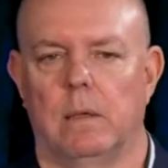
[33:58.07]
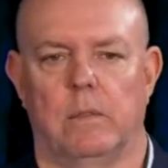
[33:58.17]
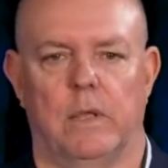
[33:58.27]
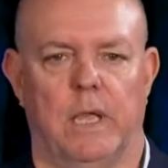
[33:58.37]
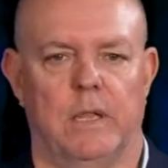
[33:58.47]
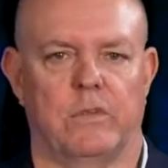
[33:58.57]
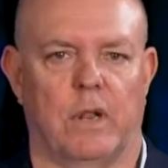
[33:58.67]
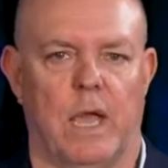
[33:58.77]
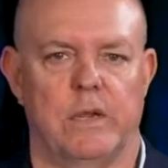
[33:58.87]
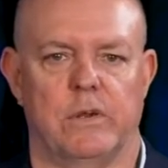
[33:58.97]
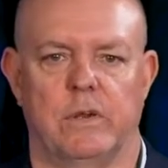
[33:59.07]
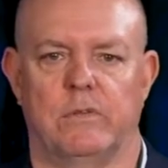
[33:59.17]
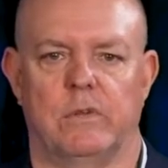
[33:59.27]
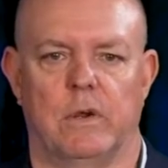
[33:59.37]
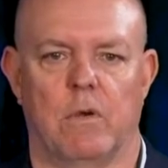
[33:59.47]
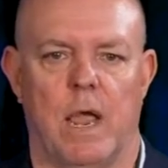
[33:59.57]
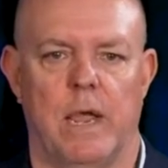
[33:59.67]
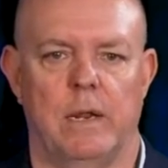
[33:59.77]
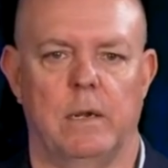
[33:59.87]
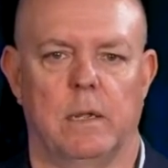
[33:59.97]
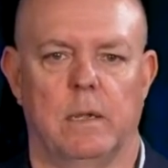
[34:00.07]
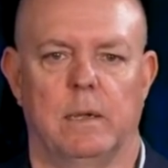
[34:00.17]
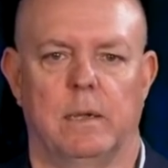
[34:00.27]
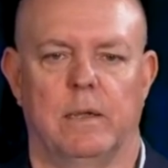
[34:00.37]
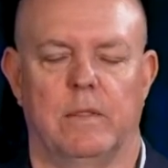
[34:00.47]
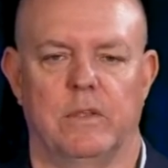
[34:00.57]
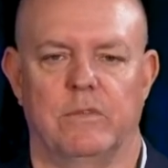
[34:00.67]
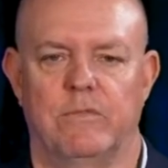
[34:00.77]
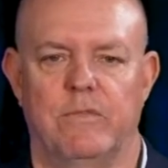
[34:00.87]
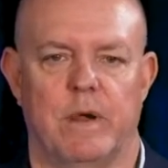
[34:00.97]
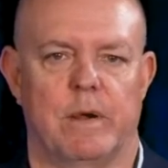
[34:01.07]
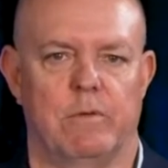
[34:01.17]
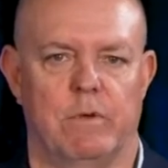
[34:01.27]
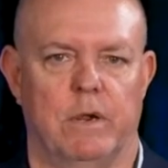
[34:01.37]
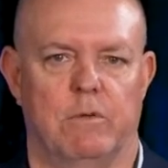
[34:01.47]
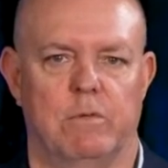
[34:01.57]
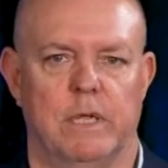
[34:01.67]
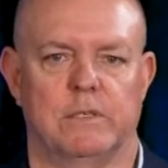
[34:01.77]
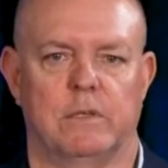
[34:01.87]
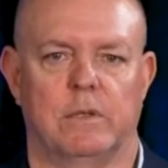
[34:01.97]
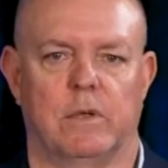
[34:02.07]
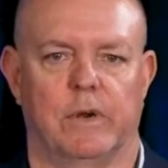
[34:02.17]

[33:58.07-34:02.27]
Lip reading: The insulation is degraded. There's a very real risk of an